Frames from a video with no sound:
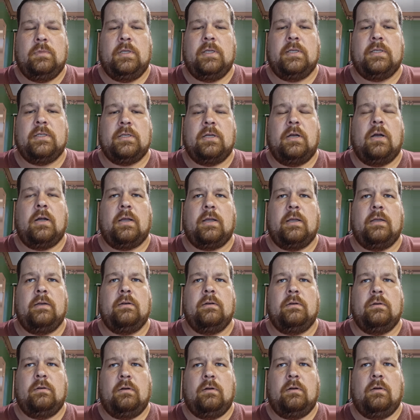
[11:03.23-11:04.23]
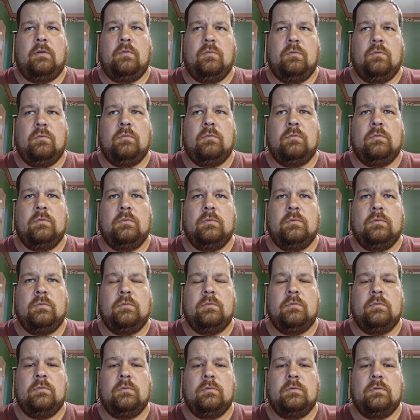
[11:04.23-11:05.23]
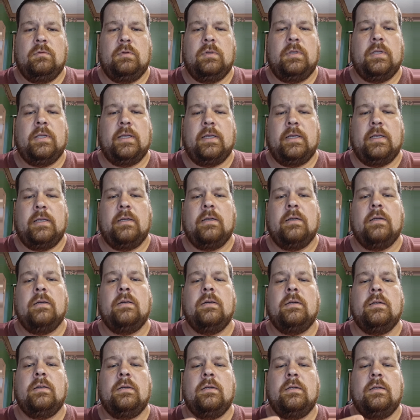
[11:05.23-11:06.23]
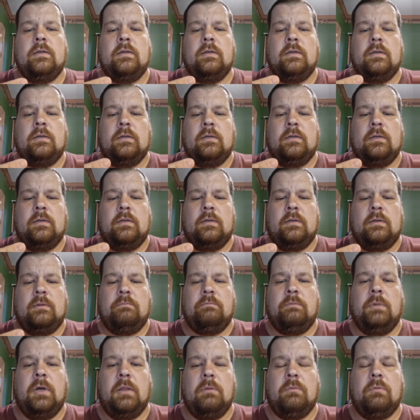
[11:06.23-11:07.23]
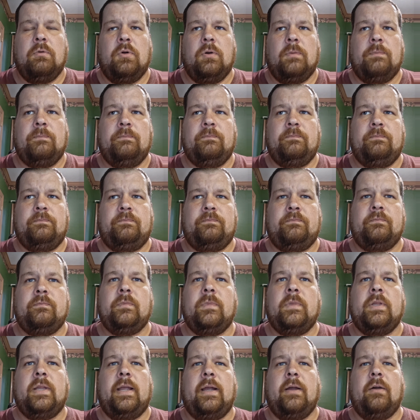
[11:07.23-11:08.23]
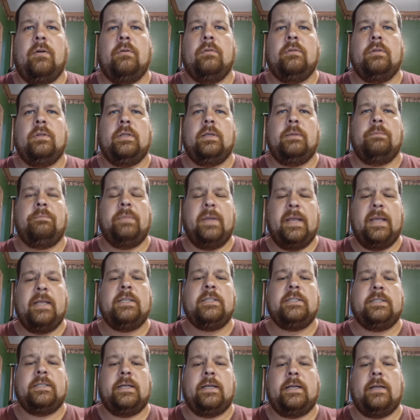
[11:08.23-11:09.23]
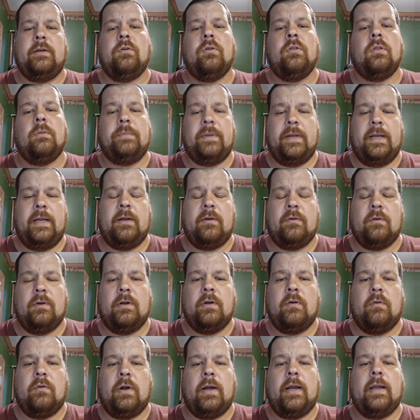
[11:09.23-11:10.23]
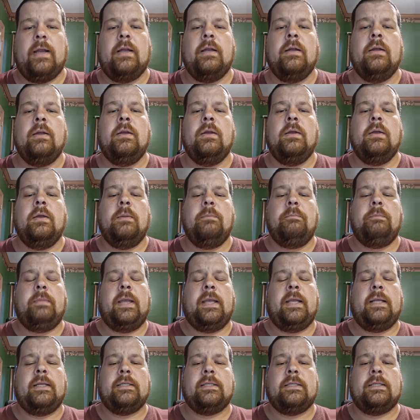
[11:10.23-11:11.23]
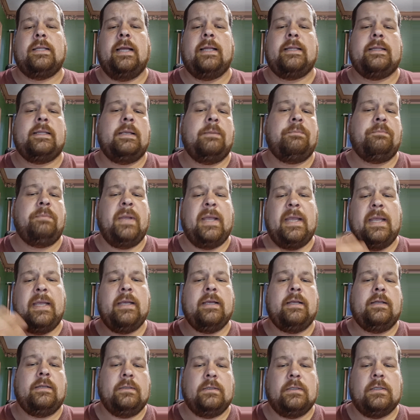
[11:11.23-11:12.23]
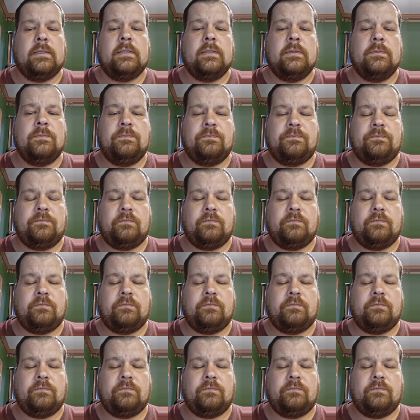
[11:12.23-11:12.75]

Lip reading: the socket on the motherboard. Now, the PGA or the pin grid array means that the pins